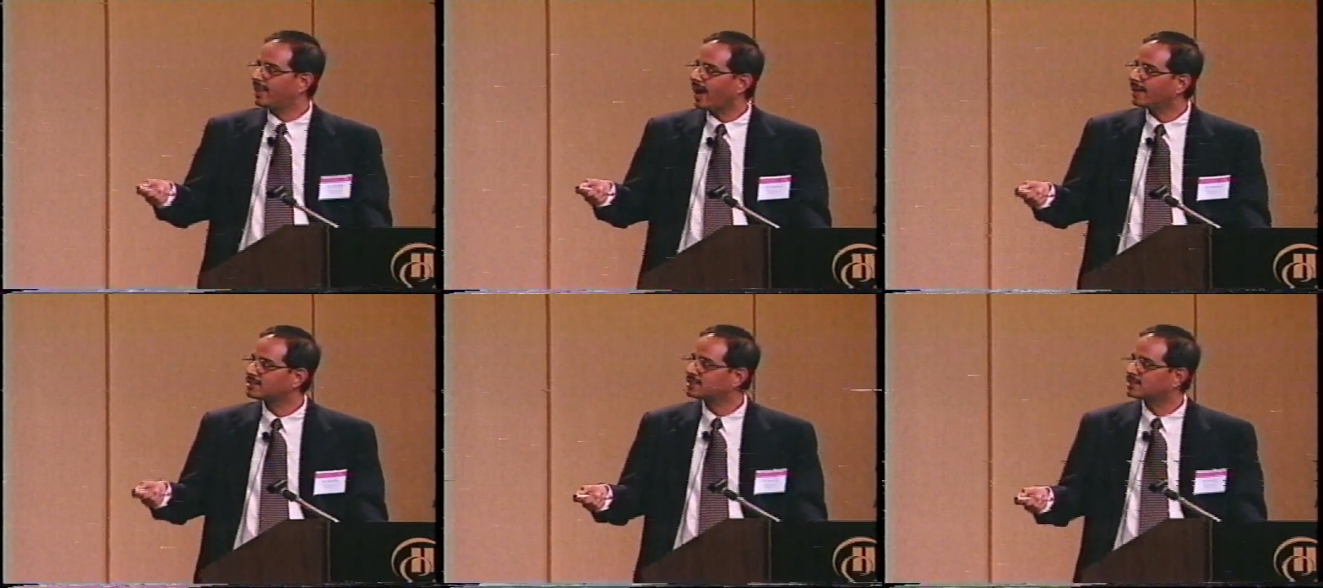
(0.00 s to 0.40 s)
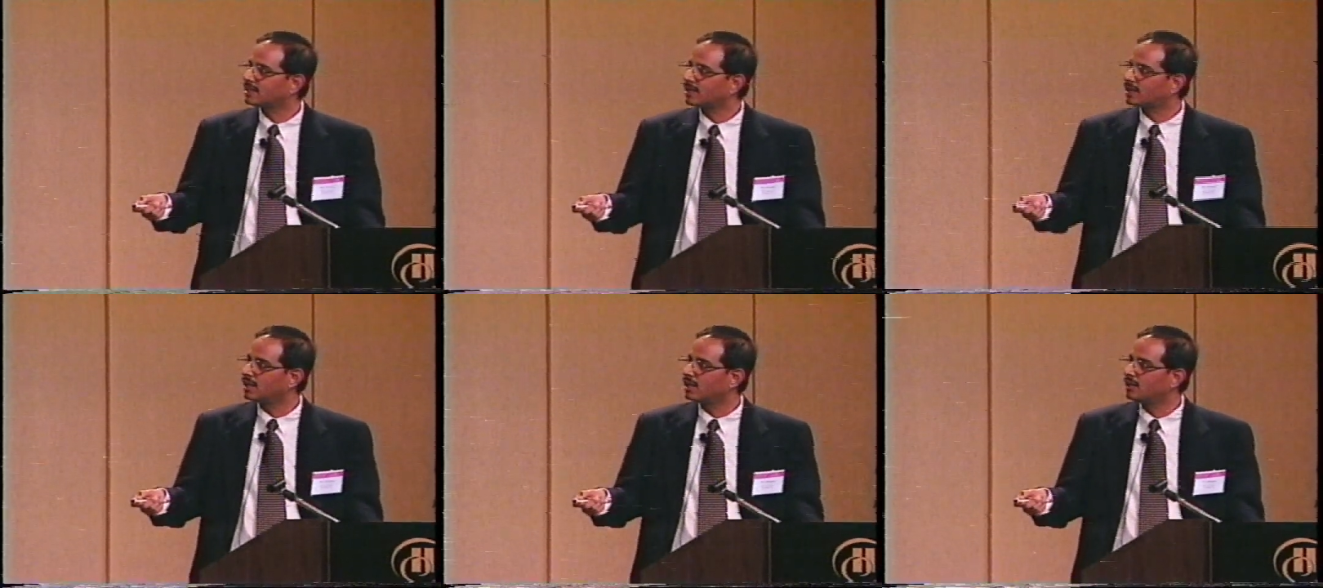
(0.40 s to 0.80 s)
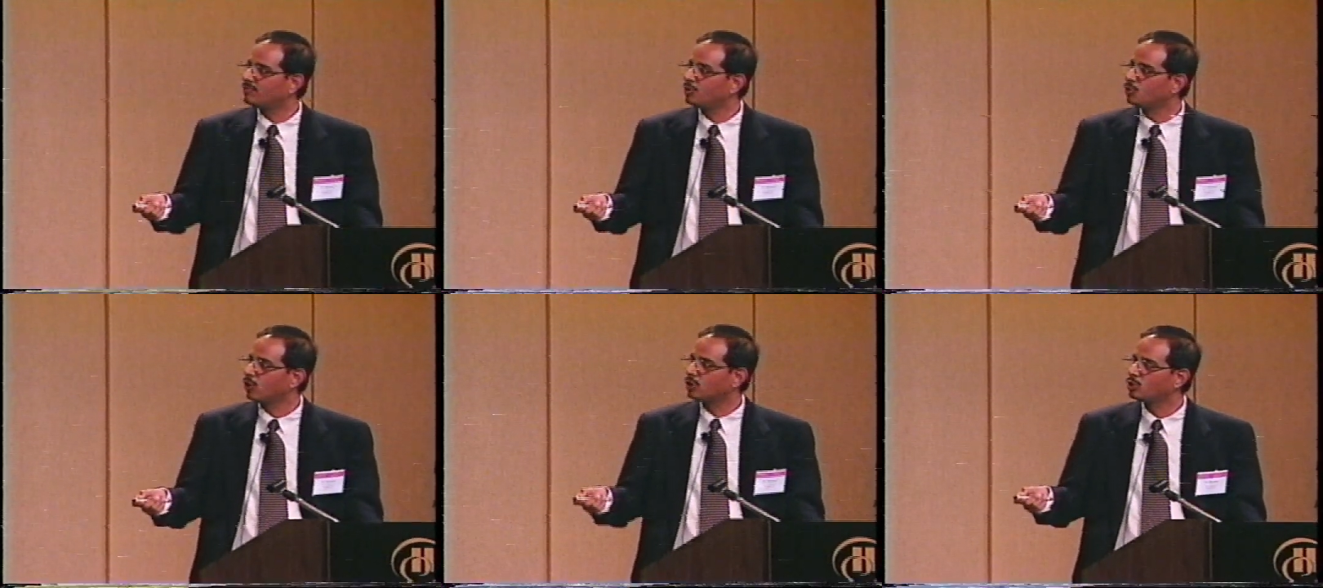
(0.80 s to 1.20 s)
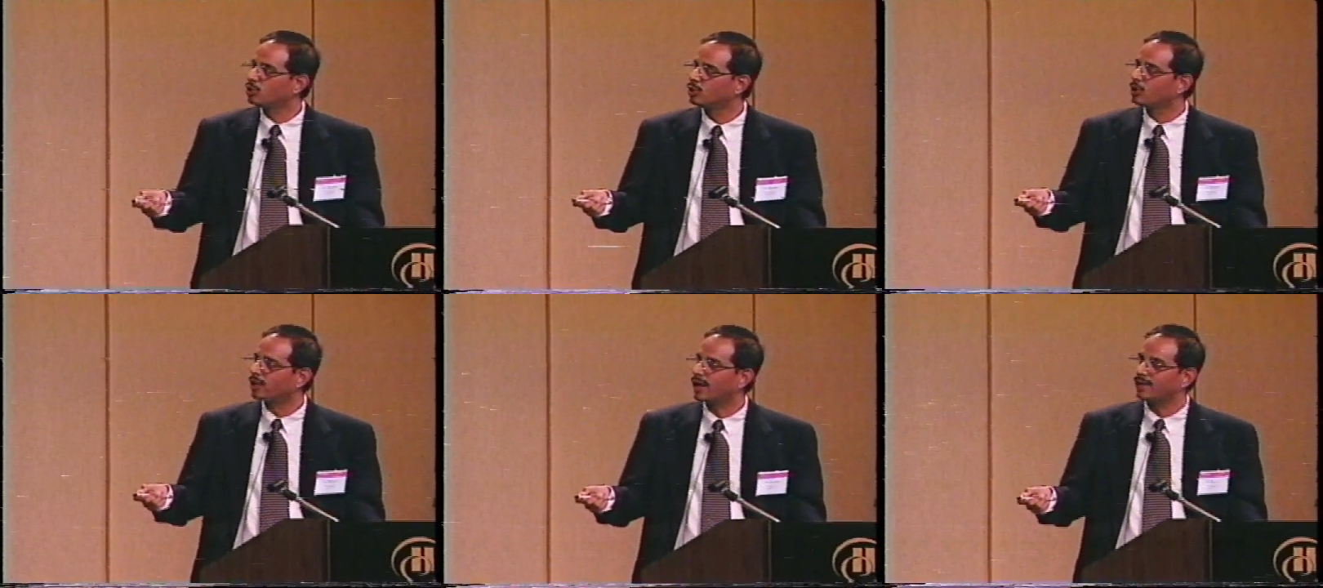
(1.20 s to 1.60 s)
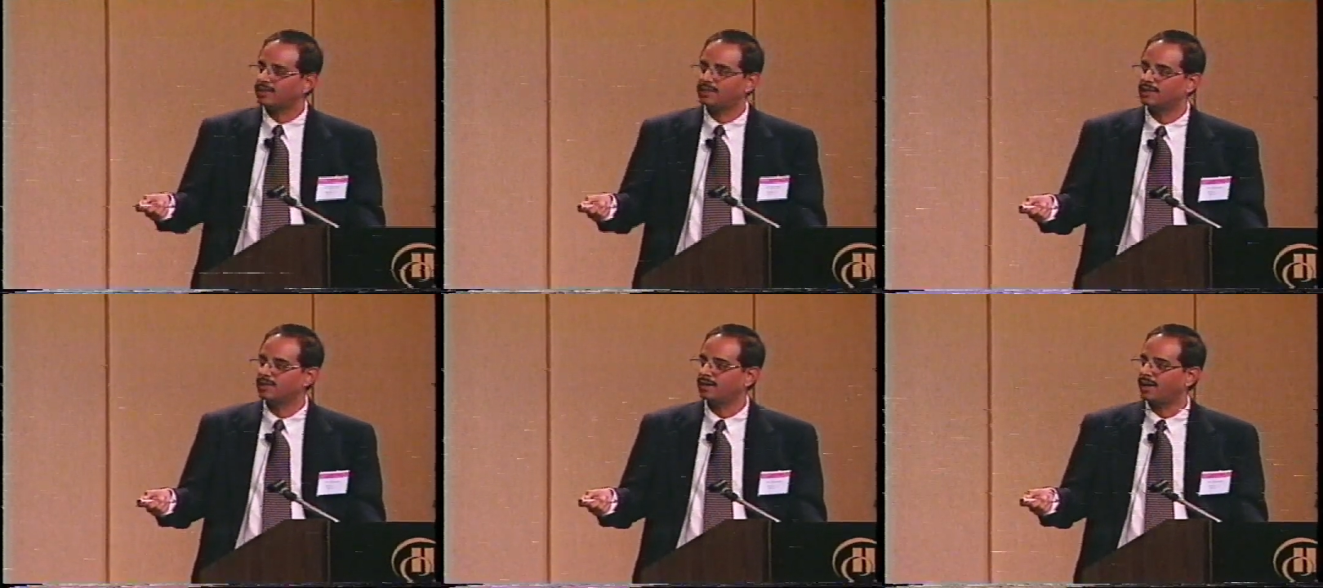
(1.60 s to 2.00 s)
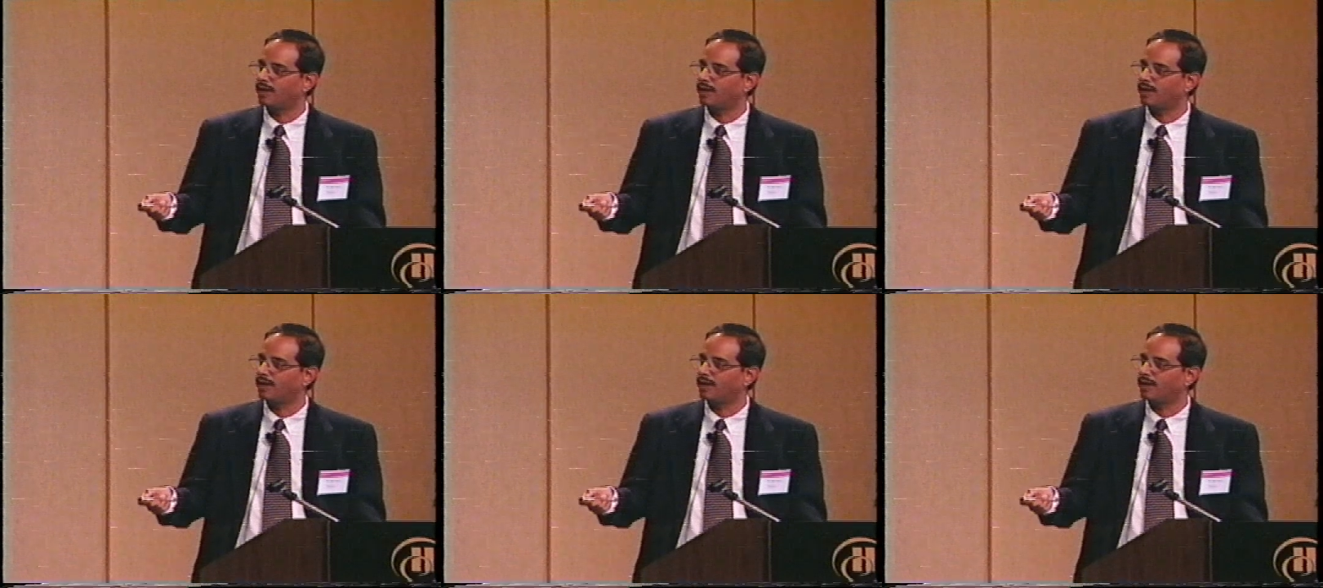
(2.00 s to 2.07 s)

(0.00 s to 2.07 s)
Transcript: that's the curve you want to look at here